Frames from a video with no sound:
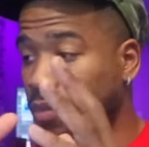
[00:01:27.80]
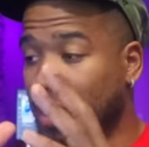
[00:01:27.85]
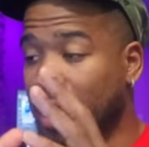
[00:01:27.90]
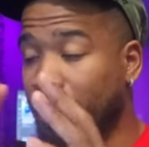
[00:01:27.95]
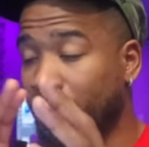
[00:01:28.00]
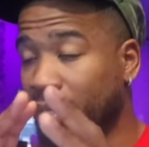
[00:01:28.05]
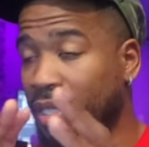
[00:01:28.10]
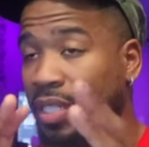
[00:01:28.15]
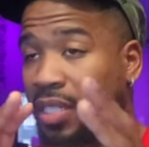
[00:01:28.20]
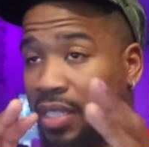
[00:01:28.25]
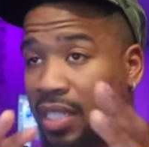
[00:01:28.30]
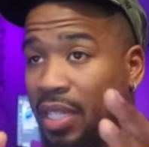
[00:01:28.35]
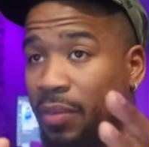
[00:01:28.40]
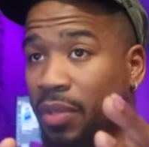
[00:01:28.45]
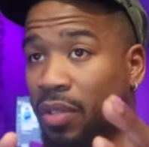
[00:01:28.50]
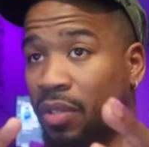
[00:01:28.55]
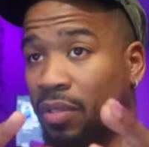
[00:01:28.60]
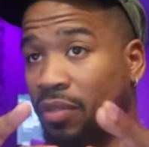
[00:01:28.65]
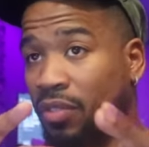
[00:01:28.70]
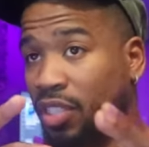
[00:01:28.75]
that being said,
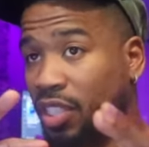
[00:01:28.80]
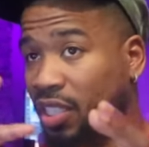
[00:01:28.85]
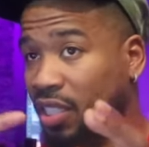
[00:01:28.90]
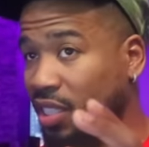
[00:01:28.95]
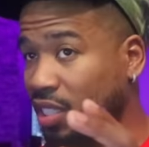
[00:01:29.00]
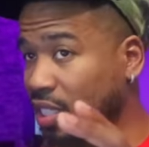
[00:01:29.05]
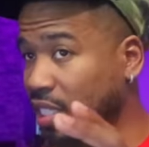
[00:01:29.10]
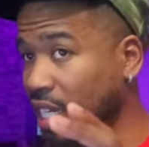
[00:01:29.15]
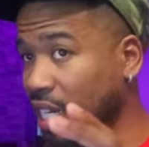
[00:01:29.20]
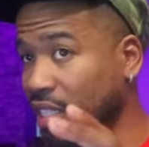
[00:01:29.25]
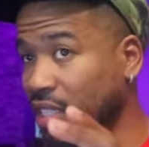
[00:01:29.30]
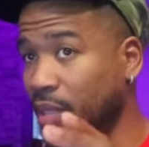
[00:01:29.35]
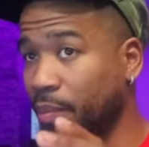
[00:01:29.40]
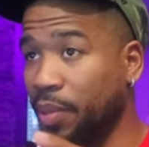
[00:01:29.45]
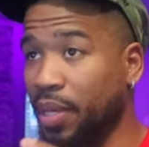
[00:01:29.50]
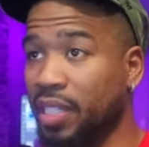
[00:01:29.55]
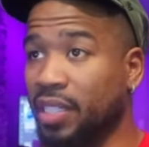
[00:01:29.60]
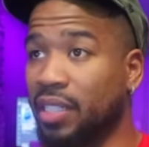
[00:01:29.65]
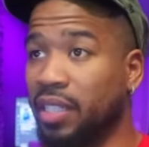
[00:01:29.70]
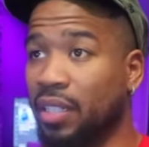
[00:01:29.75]
we're gonna change the
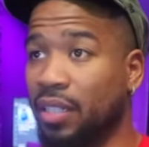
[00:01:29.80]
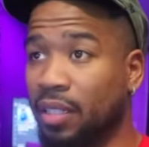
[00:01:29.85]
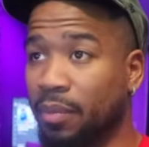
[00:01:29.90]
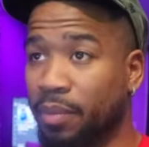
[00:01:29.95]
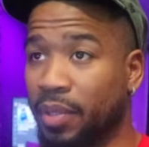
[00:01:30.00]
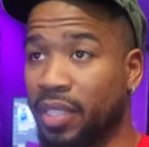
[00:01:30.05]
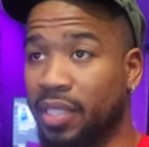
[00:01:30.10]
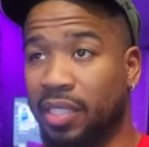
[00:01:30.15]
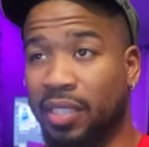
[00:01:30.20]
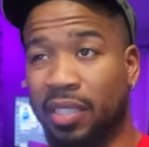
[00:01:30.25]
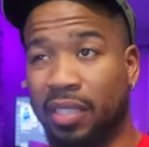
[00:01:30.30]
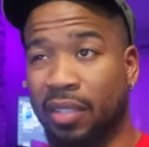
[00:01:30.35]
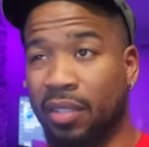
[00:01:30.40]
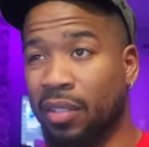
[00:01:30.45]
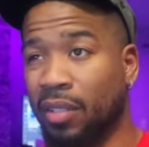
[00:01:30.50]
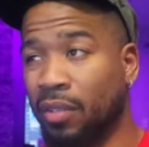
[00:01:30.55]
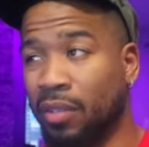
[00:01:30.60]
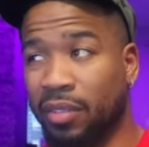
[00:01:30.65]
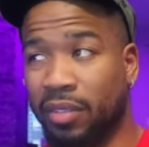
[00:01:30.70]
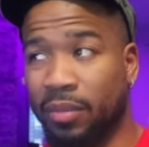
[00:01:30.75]
pace a little bit. Still
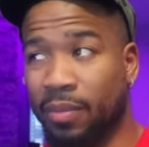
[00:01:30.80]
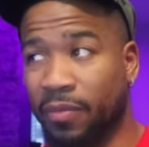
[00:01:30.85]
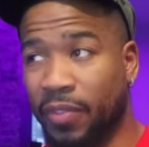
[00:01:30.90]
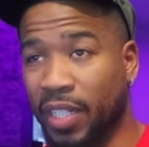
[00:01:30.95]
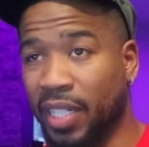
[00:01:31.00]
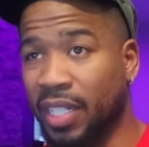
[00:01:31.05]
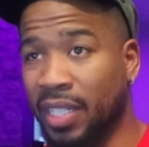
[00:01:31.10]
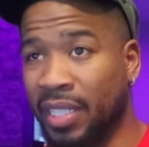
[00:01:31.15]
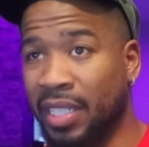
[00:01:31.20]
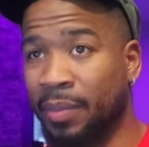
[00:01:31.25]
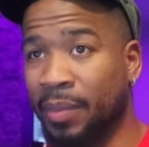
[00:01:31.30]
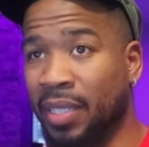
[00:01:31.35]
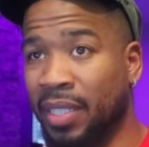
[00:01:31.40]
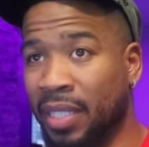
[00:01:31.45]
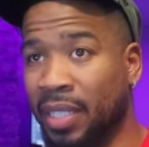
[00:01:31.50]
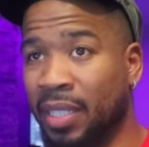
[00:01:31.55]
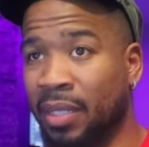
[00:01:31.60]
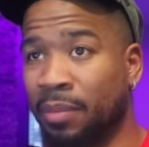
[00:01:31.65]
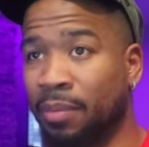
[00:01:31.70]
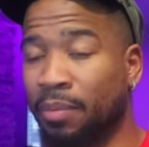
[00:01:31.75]
on some fucking
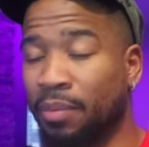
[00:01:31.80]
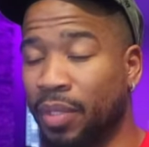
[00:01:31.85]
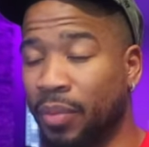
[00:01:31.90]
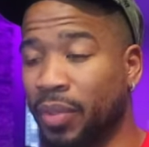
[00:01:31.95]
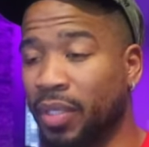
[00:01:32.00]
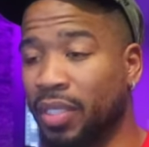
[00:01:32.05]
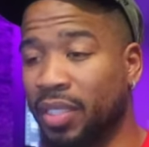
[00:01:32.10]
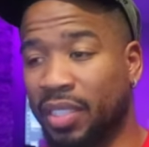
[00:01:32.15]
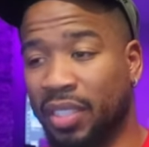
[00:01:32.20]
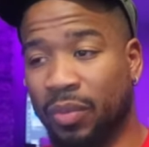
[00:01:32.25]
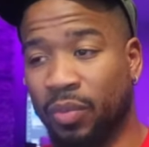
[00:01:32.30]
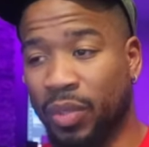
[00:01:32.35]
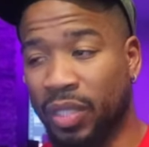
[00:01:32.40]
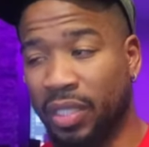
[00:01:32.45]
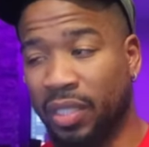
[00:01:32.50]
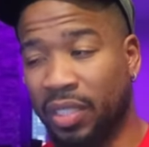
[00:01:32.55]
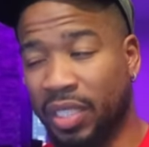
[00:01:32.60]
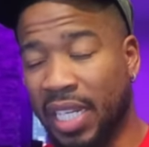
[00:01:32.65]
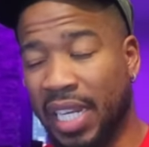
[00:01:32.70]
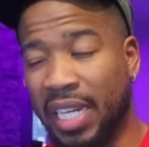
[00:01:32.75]
Eminem, but we
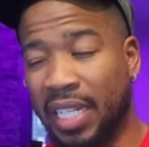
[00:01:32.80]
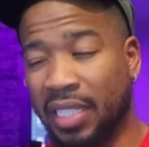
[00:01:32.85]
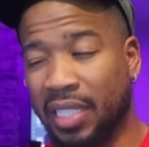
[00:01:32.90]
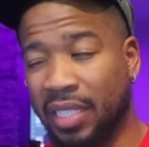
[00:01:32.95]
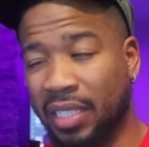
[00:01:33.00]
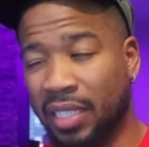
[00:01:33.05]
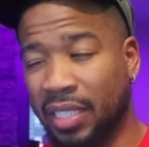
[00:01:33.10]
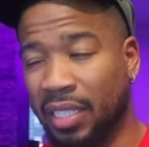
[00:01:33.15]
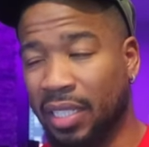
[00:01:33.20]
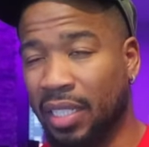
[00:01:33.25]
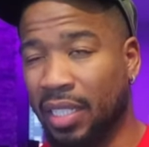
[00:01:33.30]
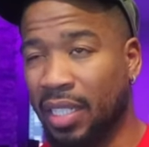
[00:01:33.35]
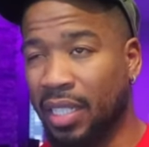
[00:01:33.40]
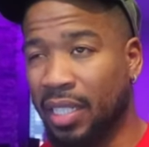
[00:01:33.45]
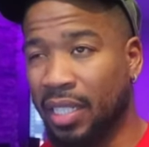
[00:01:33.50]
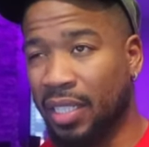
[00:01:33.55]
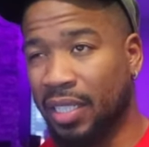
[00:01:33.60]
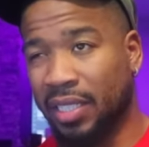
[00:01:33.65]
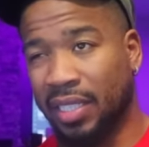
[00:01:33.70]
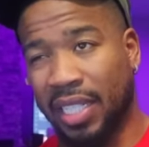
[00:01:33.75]
changing the
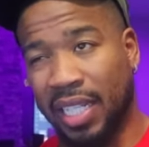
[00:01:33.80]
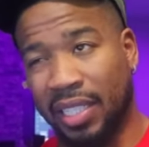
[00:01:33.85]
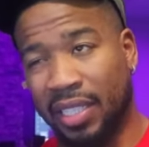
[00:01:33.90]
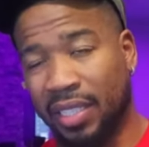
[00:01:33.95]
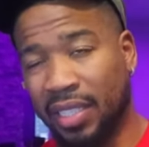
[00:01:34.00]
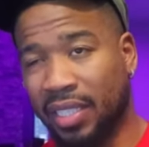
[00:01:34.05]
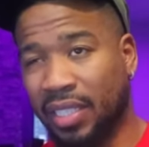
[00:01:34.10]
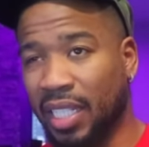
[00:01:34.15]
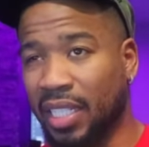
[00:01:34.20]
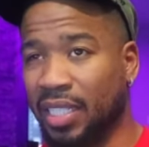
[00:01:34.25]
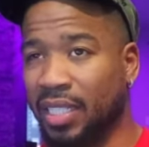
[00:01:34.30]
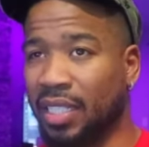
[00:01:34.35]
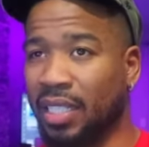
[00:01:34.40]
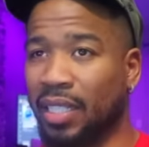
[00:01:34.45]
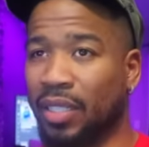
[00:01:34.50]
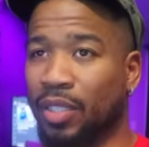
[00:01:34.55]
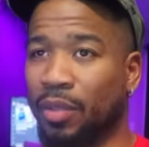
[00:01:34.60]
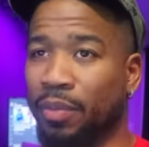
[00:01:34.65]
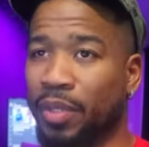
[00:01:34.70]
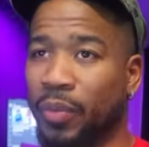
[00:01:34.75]
station a
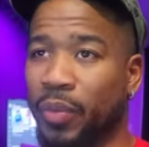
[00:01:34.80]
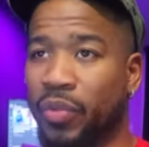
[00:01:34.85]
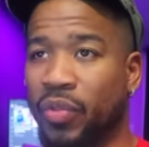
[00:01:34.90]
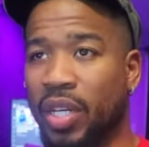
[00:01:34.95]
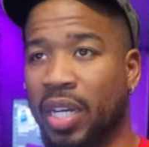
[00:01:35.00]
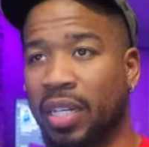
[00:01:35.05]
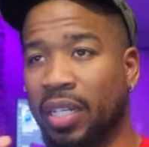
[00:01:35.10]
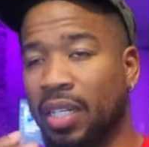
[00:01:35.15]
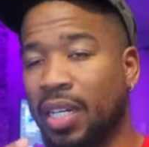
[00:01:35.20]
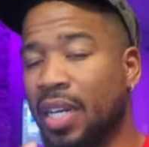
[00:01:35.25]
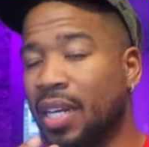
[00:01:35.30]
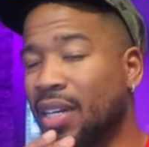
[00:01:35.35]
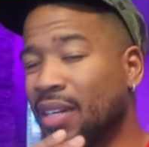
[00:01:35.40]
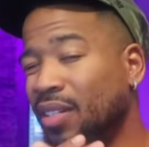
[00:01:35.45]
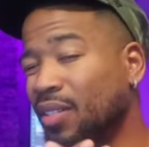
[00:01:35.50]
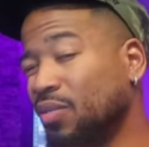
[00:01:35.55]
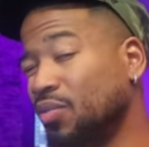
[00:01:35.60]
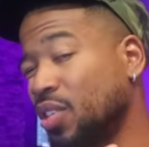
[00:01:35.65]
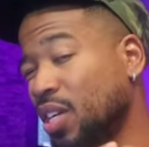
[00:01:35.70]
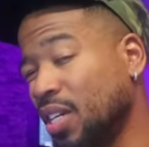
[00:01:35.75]
little bit. We're trying
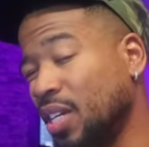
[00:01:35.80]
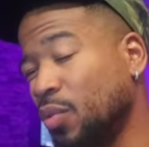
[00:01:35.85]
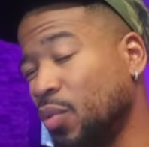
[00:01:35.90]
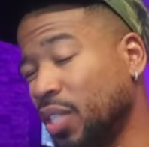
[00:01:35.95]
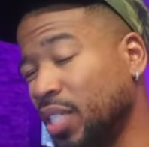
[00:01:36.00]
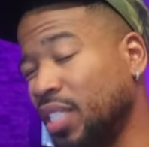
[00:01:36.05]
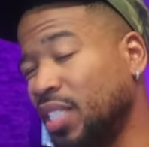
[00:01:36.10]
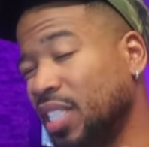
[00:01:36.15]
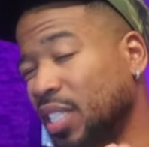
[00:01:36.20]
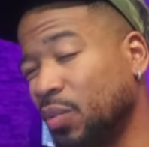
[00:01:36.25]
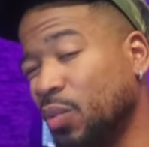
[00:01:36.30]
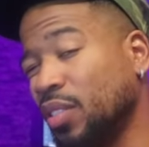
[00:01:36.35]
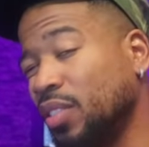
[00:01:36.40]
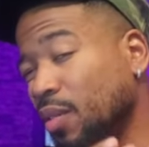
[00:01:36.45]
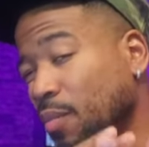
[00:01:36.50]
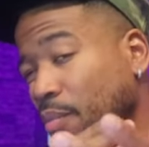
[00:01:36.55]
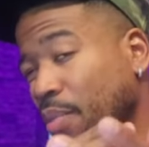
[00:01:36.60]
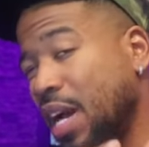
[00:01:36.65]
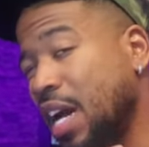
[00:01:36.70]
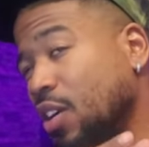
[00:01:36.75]
to want to see what
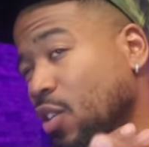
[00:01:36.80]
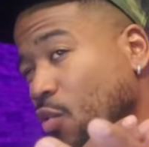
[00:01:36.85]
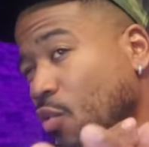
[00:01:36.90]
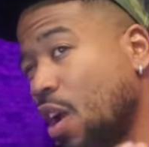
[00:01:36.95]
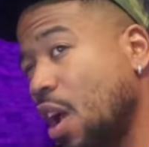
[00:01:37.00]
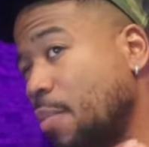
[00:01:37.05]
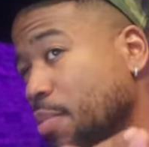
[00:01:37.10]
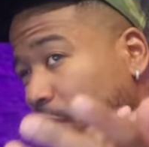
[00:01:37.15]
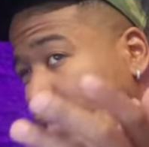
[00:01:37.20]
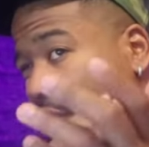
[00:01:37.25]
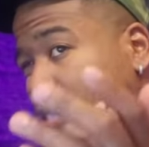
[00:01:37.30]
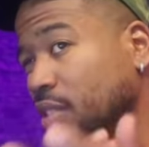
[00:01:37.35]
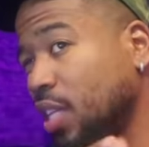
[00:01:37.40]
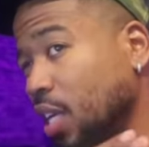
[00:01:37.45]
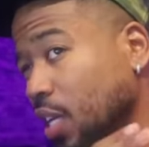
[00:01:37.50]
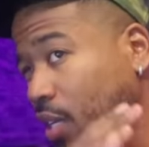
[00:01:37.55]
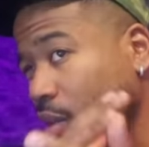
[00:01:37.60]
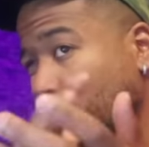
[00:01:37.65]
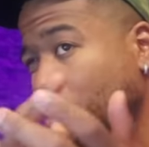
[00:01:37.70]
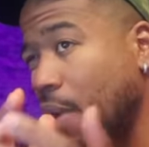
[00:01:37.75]
the battle rappers
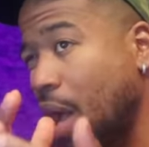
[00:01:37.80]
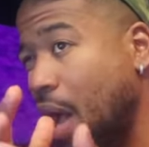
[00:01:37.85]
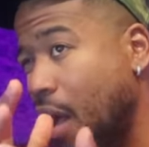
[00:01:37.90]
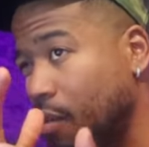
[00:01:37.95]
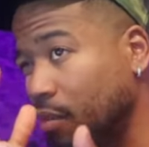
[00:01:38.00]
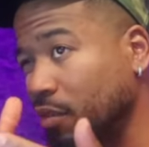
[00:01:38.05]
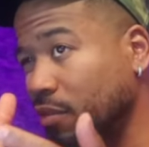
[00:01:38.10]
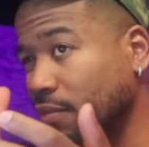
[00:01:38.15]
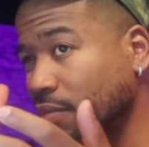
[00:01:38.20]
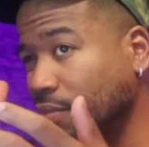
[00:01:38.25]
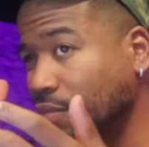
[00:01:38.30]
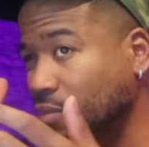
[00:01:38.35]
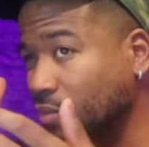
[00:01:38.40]
think about